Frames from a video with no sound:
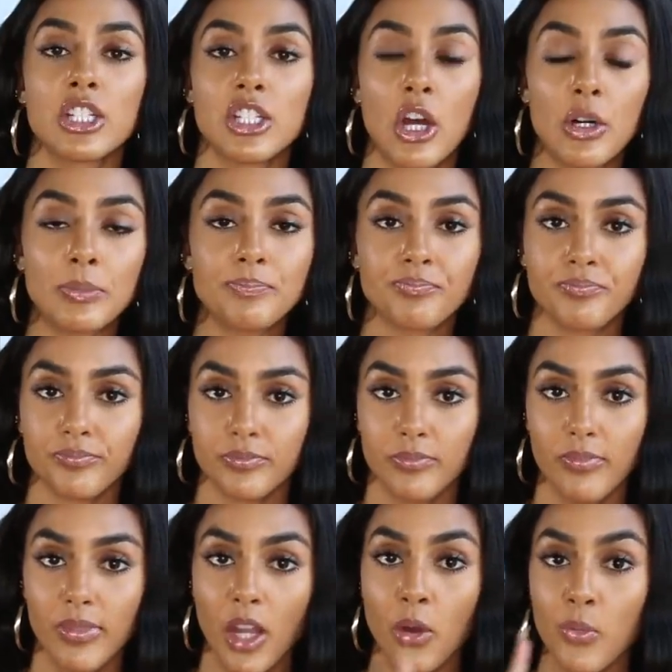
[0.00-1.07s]
So
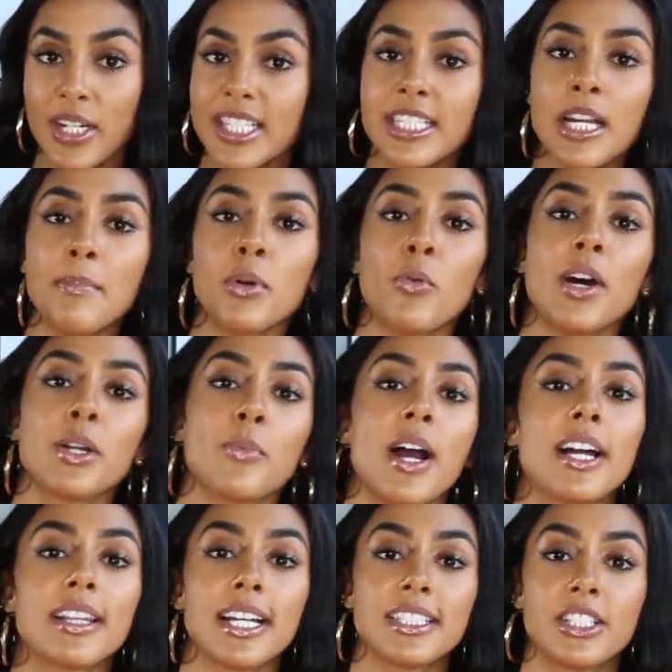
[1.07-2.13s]
reason number 1 why
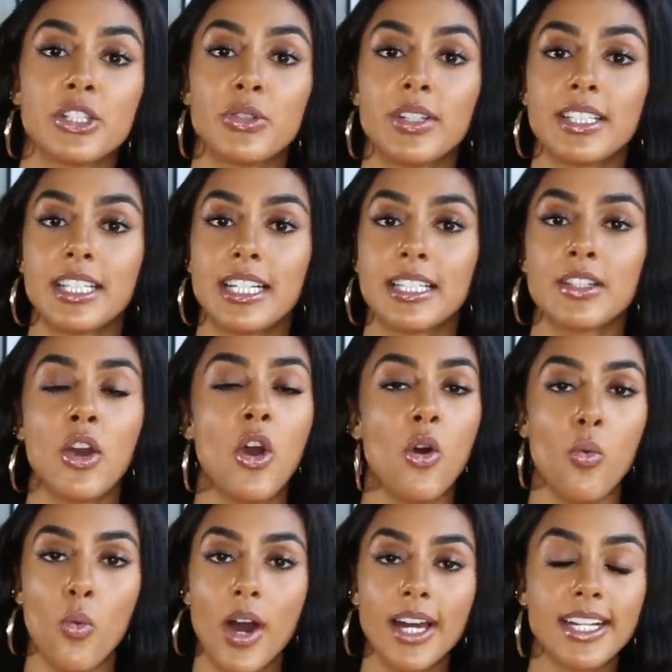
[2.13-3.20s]
I like to do this is,
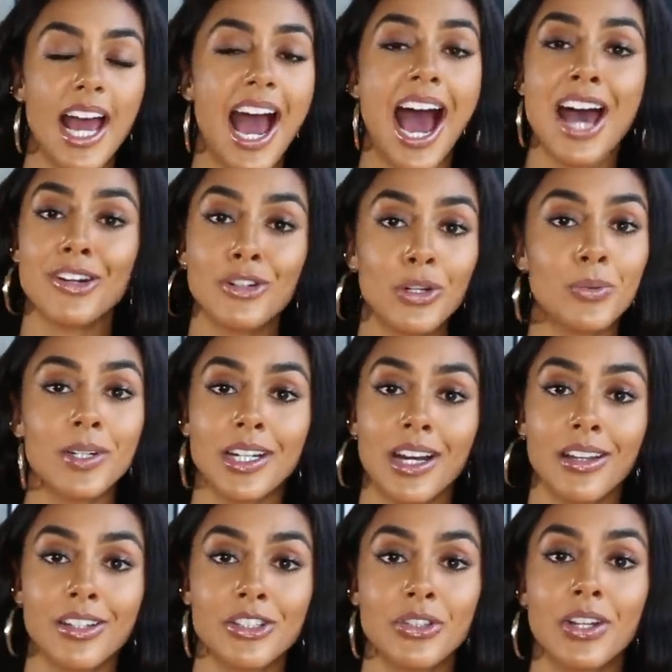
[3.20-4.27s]
1, I don't know what
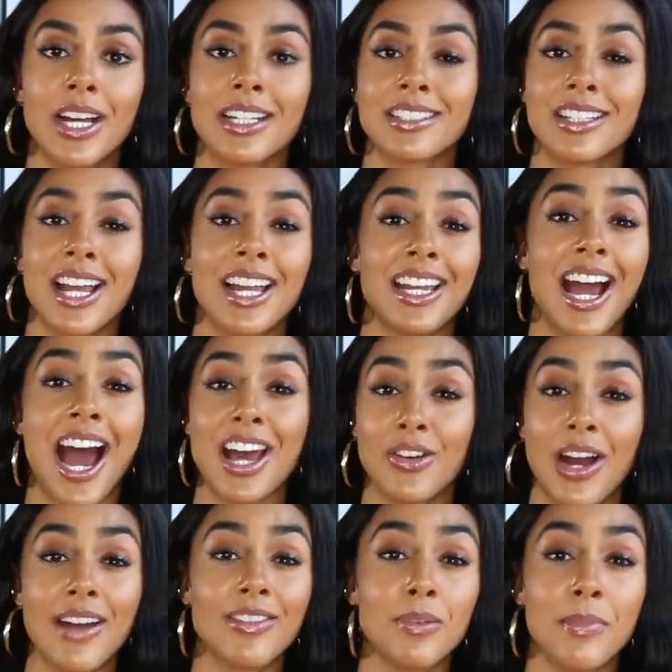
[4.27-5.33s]
colors you guys like. I don't
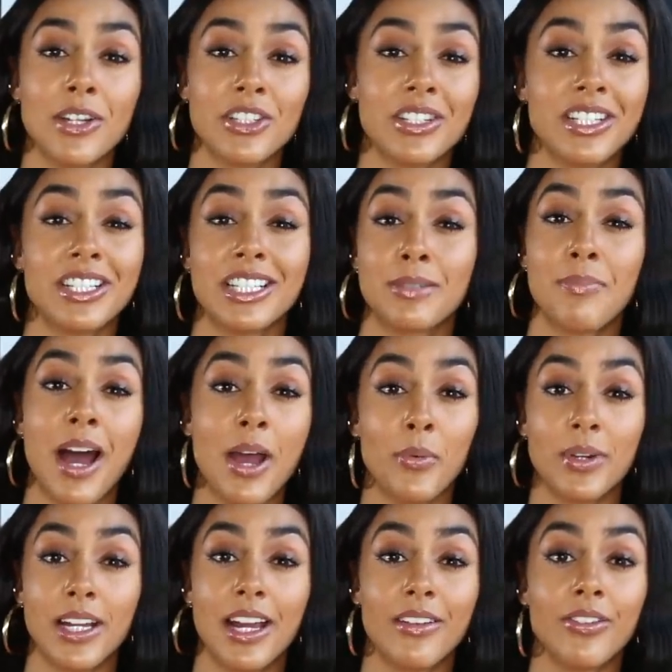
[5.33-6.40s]
have the budget to just buy
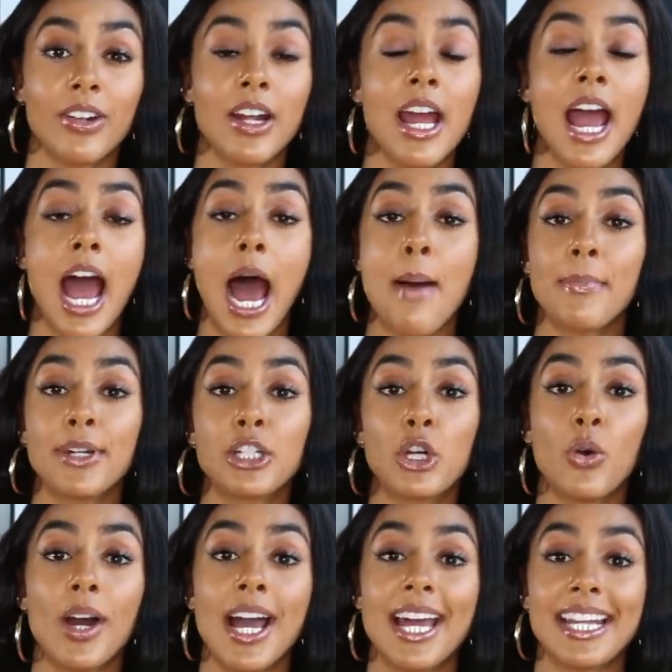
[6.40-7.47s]
whatever. I'm gonna
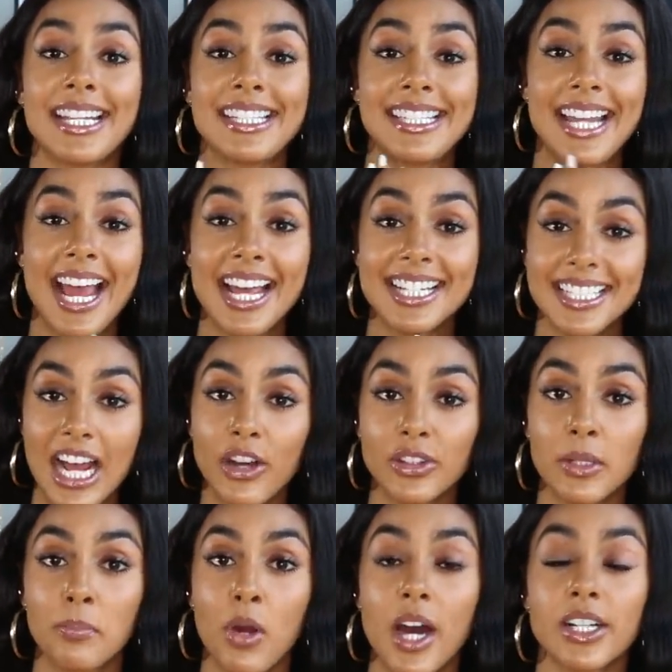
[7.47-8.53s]
go ahead and test out
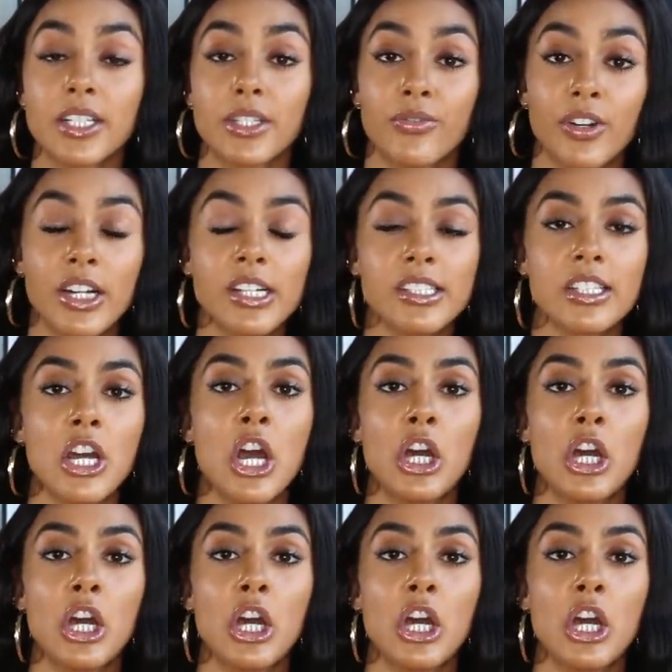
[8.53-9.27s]
the product first.